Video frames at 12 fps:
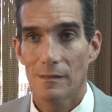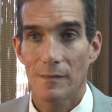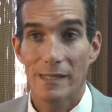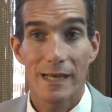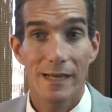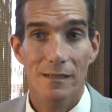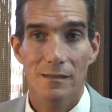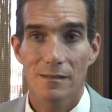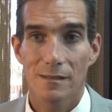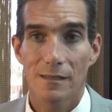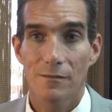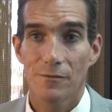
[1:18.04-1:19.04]
my neck is
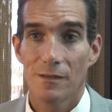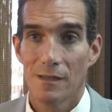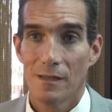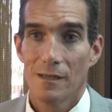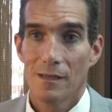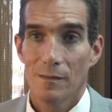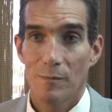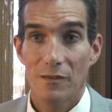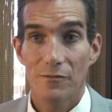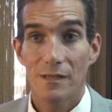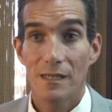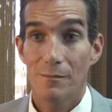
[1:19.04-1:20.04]
stiff, my
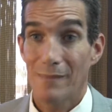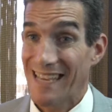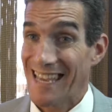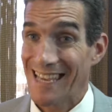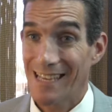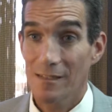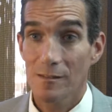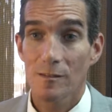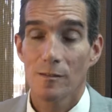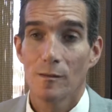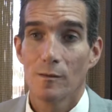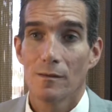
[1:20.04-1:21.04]
feet, my
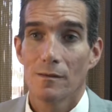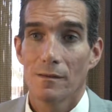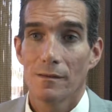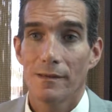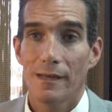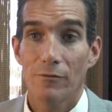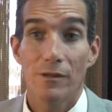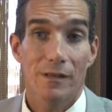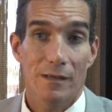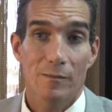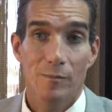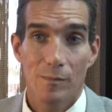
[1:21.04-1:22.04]
hands,
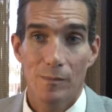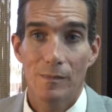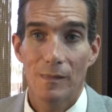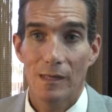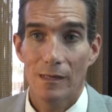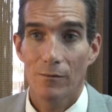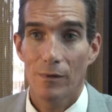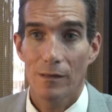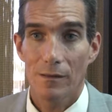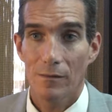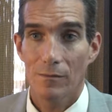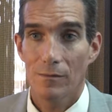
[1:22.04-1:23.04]
everything,
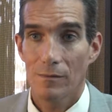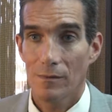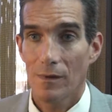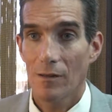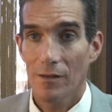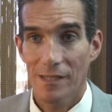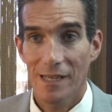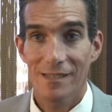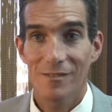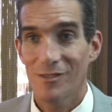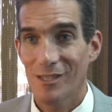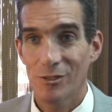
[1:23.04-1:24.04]
where all the
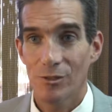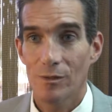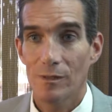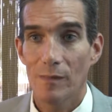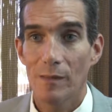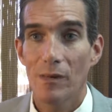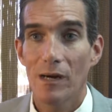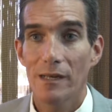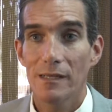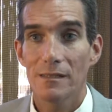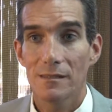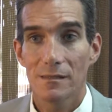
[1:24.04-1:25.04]
connective tissue in my
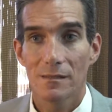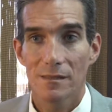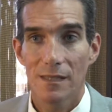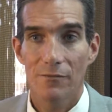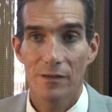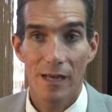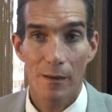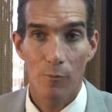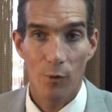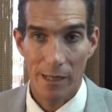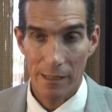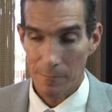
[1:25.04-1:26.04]
body is stiffened up.
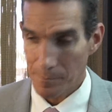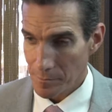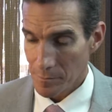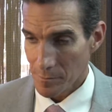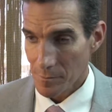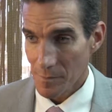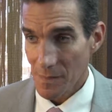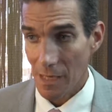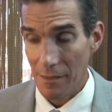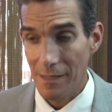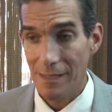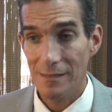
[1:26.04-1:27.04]
What I
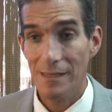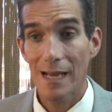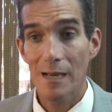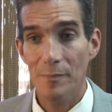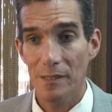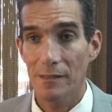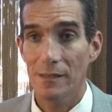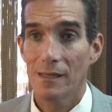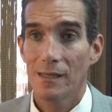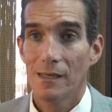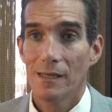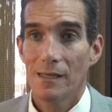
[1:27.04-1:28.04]
think has happened
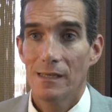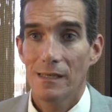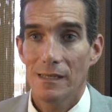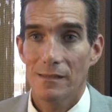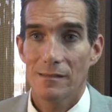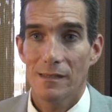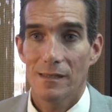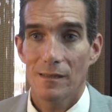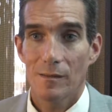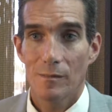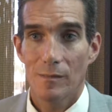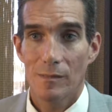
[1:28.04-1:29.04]
is
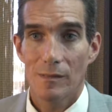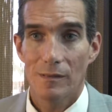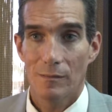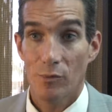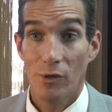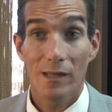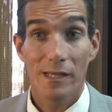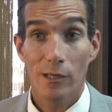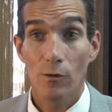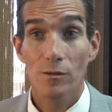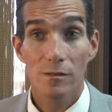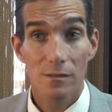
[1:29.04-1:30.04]

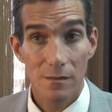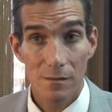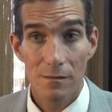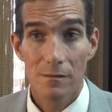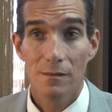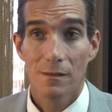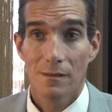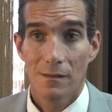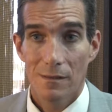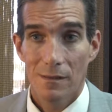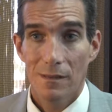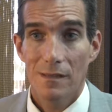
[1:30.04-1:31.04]
borreliosis
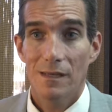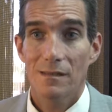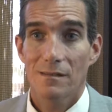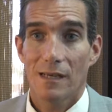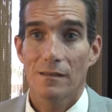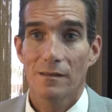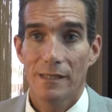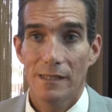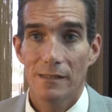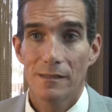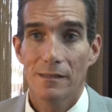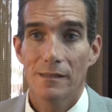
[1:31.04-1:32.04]
has settled
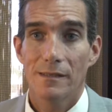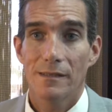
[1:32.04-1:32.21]
in.